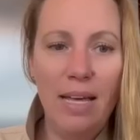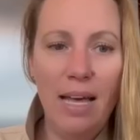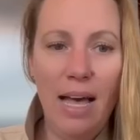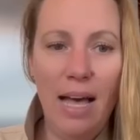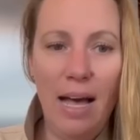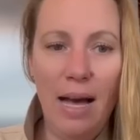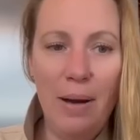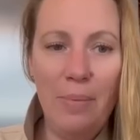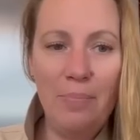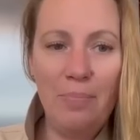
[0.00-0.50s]

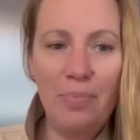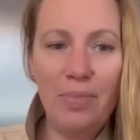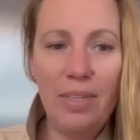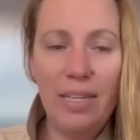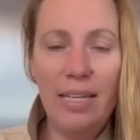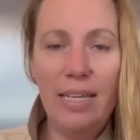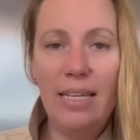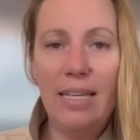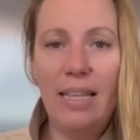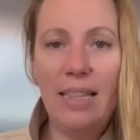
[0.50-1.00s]
the
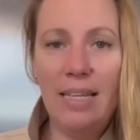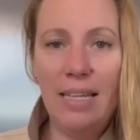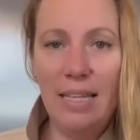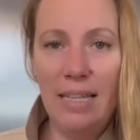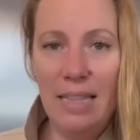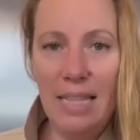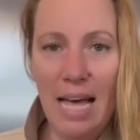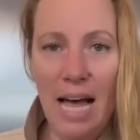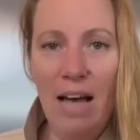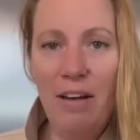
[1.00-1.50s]

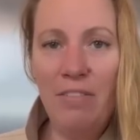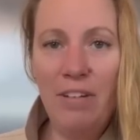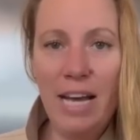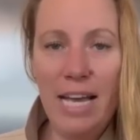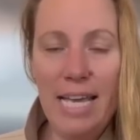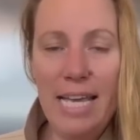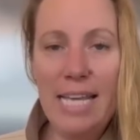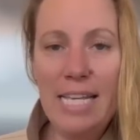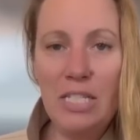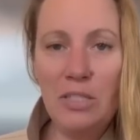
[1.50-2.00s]
lava
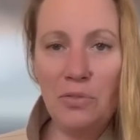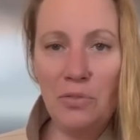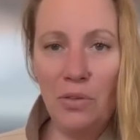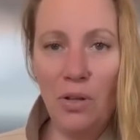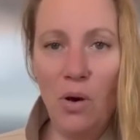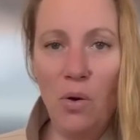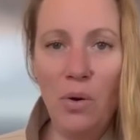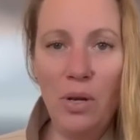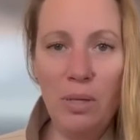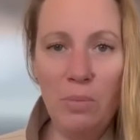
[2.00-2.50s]
is
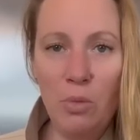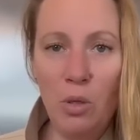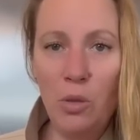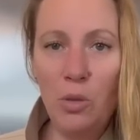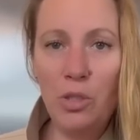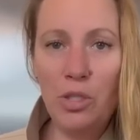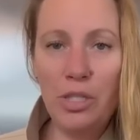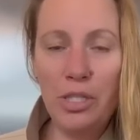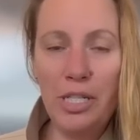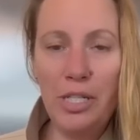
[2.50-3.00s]
flowing
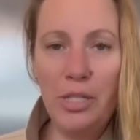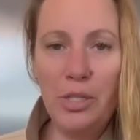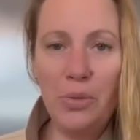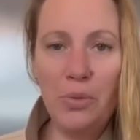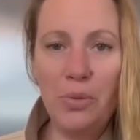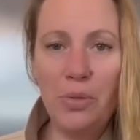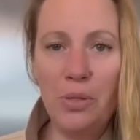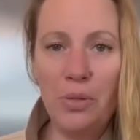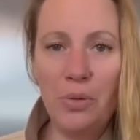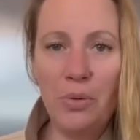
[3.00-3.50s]
mostly
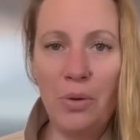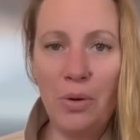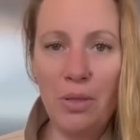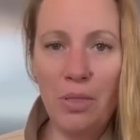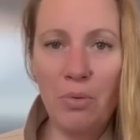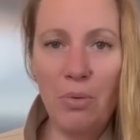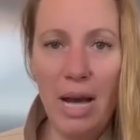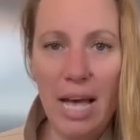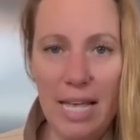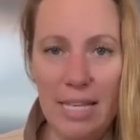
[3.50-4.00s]
to the
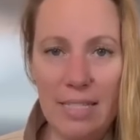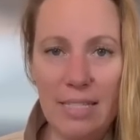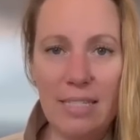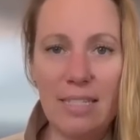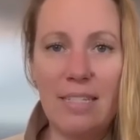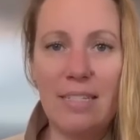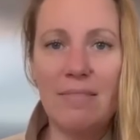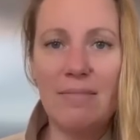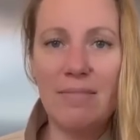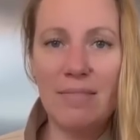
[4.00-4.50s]
northwest,